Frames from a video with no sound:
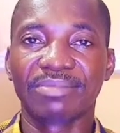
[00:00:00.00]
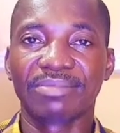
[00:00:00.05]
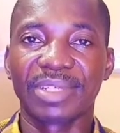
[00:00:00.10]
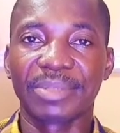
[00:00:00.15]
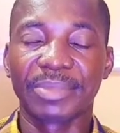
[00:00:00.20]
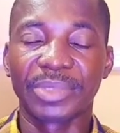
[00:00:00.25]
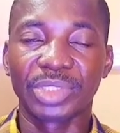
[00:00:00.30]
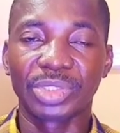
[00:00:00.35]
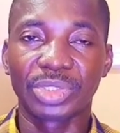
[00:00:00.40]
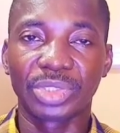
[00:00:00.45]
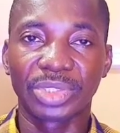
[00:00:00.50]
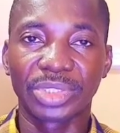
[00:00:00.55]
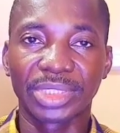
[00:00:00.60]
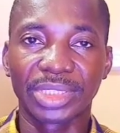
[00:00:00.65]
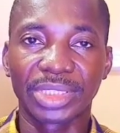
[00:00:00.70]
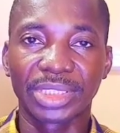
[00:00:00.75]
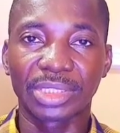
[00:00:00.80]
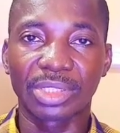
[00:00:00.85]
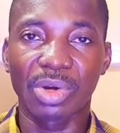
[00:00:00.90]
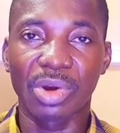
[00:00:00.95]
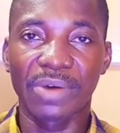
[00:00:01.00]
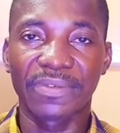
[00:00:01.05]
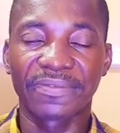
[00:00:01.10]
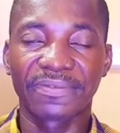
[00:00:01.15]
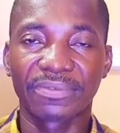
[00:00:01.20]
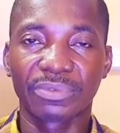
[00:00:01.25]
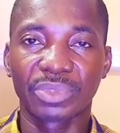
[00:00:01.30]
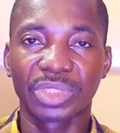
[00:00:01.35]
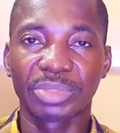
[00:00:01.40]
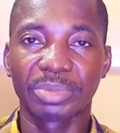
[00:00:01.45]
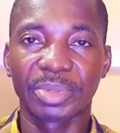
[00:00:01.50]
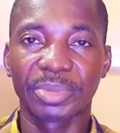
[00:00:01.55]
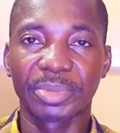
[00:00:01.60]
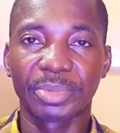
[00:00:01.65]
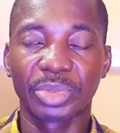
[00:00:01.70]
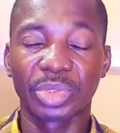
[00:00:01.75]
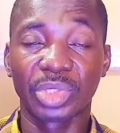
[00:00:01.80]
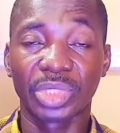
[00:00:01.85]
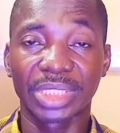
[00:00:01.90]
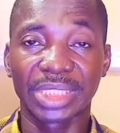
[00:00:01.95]
I mentioned cough, which may be
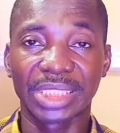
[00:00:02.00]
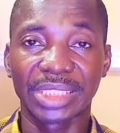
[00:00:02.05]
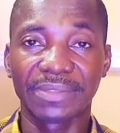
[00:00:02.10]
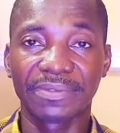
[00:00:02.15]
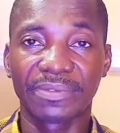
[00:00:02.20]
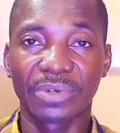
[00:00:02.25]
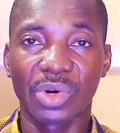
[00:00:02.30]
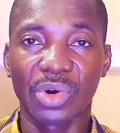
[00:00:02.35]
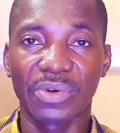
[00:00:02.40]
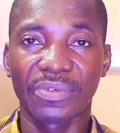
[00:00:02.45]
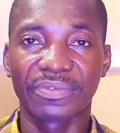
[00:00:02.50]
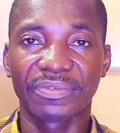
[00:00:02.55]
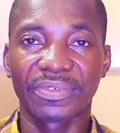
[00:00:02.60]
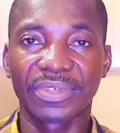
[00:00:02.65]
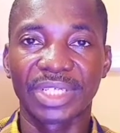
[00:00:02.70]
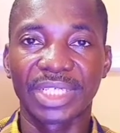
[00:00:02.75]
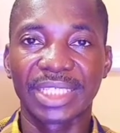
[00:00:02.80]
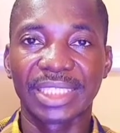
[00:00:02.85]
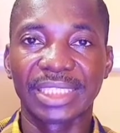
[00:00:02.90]
productive of